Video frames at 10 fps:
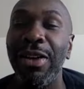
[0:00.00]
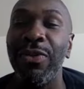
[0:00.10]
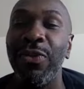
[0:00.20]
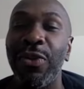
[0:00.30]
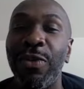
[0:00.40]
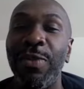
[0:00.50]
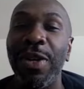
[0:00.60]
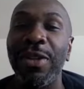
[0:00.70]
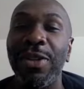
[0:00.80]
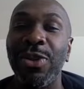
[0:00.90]
for me
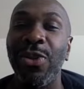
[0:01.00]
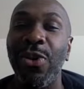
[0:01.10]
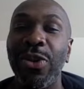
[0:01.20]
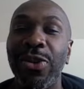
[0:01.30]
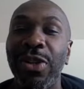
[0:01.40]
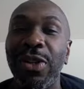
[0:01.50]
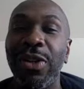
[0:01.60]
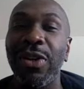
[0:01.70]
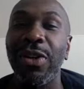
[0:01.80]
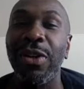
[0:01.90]
in this course, then
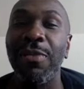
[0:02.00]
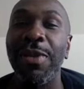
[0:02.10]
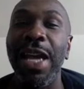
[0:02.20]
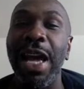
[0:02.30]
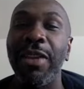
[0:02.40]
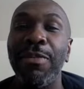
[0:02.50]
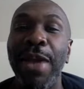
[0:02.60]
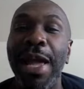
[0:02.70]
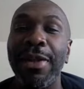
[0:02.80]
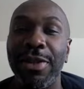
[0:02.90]
you're going to be out of
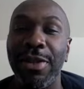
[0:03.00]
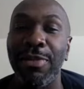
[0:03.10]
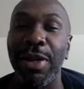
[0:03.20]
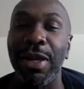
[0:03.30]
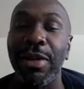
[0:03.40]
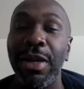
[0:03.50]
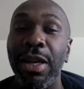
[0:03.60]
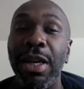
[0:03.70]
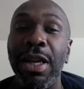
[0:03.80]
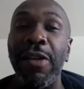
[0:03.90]
bounds a bit.
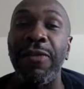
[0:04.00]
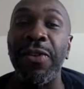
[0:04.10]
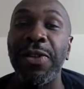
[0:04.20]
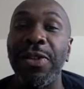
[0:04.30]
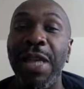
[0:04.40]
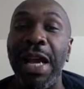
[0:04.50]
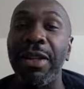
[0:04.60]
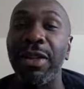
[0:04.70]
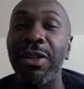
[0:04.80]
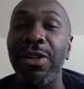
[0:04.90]
If you decide
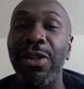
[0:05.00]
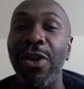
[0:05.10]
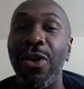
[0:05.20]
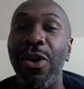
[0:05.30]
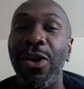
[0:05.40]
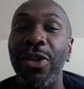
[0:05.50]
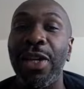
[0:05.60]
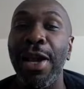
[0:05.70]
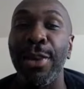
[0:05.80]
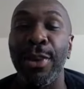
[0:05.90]
to just go all
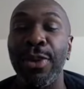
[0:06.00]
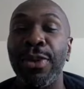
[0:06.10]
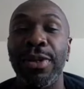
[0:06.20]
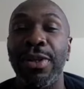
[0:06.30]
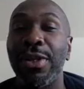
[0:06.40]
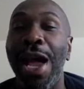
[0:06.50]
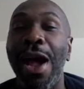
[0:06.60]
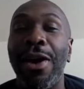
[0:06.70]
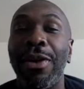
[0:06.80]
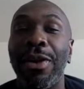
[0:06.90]
together and use an
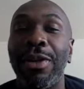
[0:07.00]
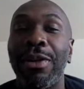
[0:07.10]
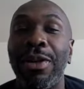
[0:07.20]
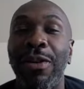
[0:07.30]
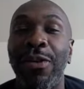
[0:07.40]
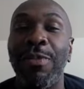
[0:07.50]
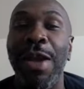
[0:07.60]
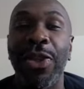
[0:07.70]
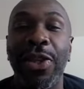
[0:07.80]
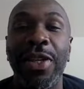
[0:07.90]
entirely different
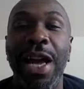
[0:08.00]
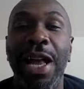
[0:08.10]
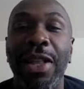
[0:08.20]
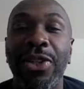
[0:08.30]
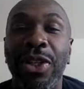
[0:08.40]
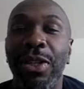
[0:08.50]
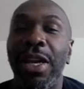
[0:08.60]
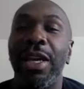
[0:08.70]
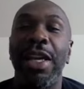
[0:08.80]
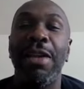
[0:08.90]
methodology
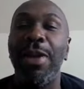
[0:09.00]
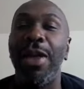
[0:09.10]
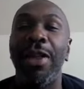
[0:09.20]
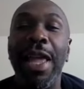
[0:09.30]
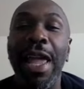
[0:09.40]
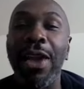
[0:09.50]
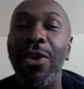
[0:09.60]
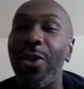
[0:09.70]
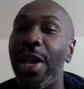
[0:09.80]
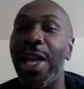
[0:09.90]
like MLA
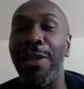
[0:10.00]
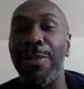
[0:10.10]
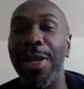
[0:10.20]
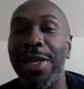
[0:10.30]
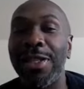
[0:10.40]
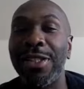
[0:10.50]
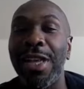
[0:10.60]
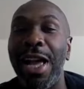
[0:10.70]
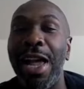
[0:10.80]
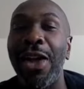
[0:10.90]
or AP
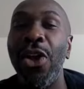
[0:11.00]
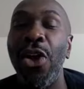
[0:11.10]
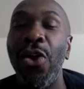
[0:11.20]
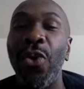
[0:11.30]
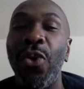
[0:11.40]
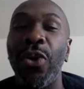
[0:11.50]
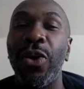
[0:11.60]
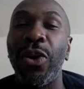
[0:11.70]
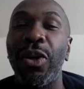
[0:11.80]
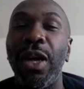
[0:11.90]
style
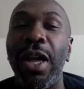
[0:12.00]
or